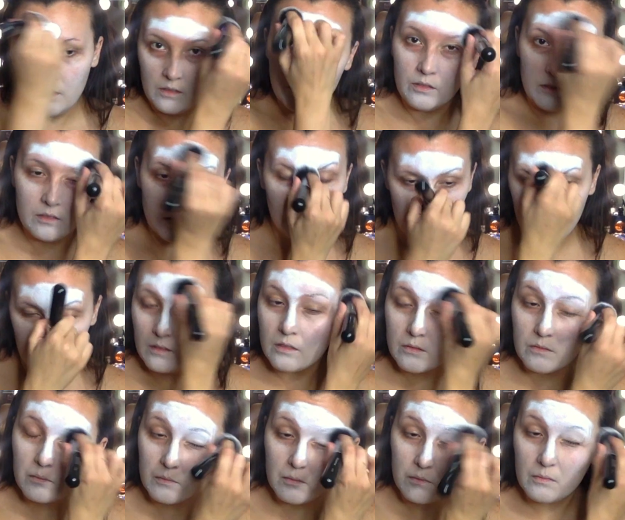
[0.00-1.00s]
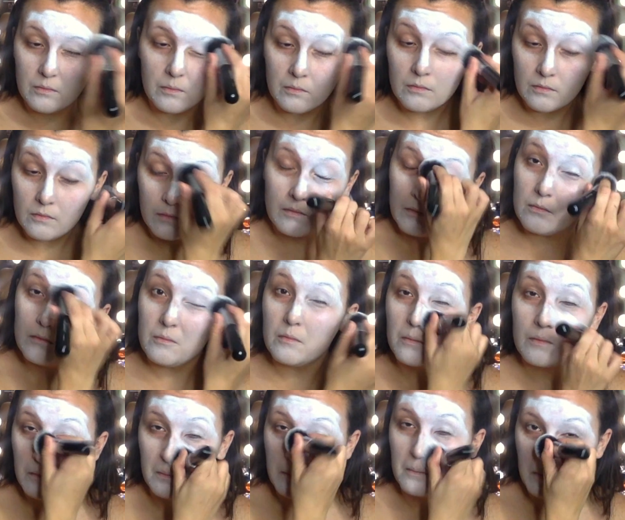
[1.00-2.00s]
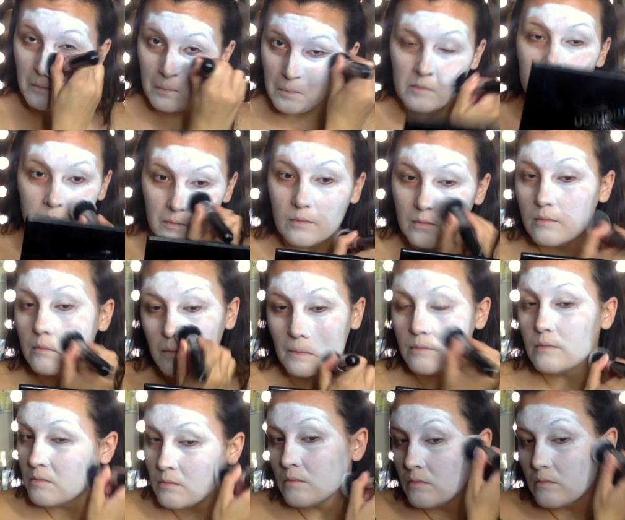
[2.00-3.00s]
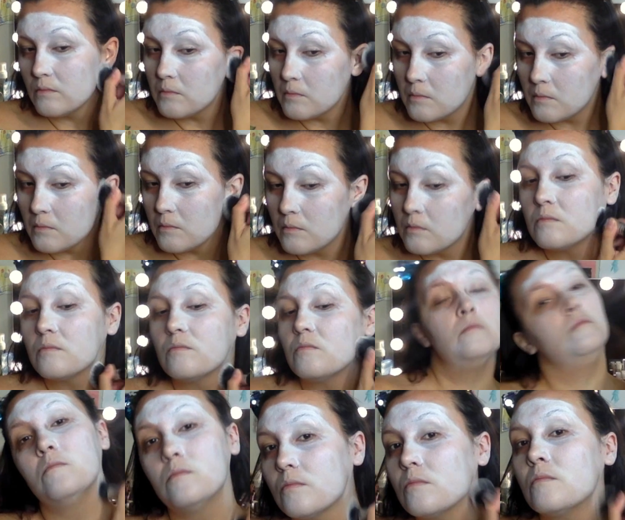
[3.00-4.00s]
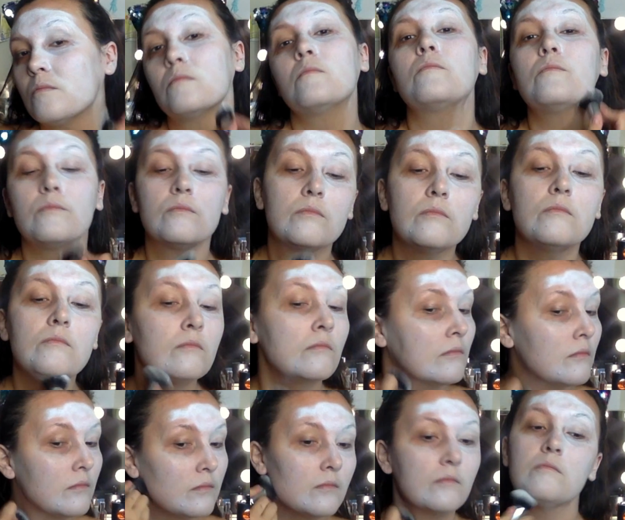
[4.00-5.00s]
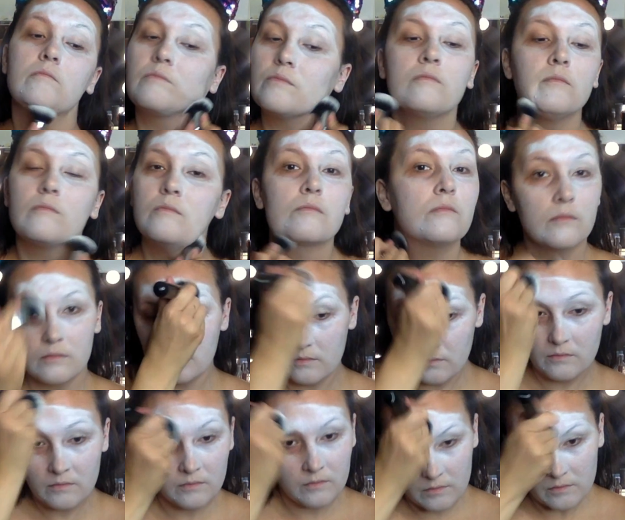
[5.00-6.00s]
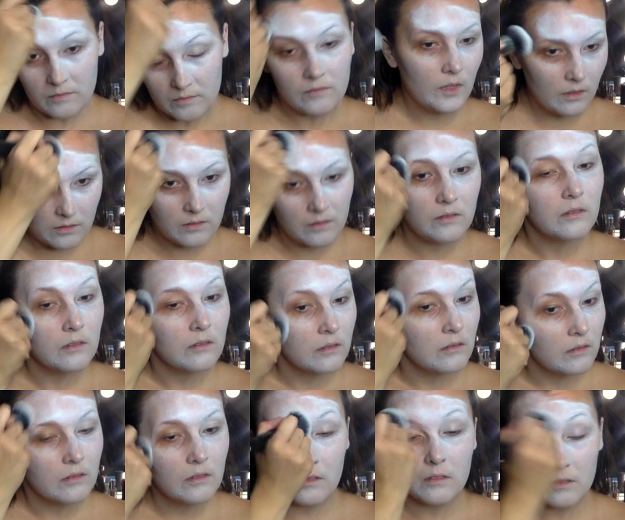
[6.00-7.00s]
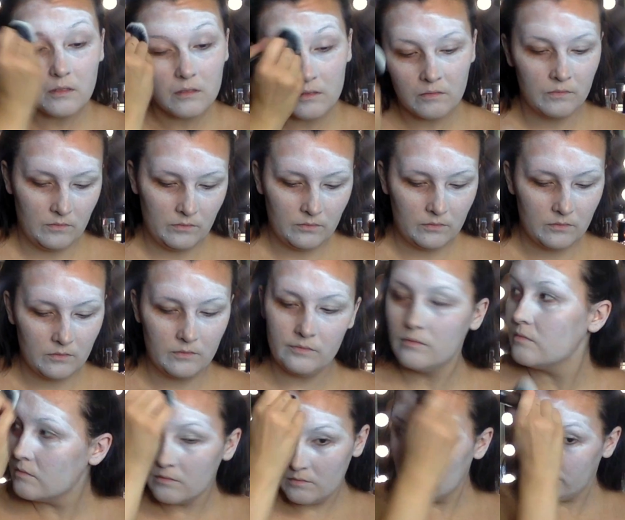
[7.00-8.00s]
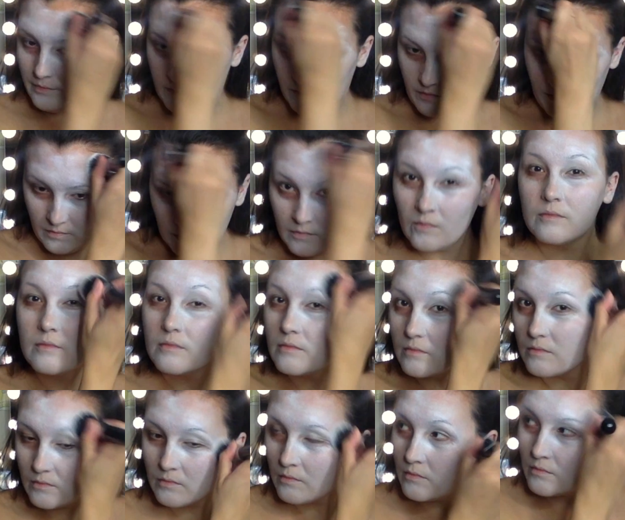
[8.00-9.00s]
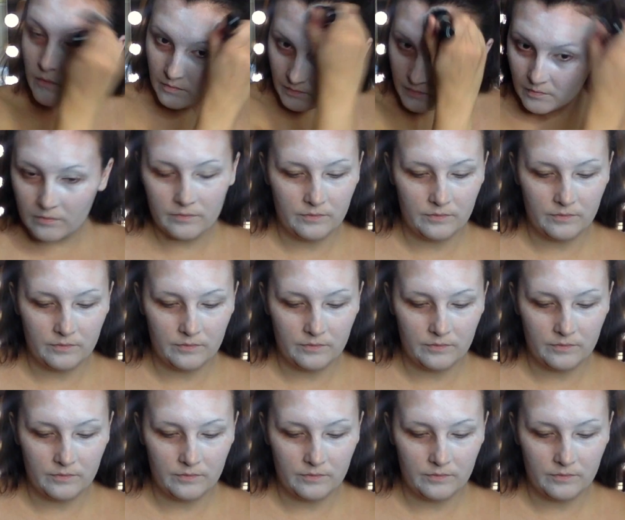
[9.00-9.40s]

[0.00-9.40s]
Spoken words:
movie Beetlejuice, then he is just a very pale guy and he's pretty much dead, so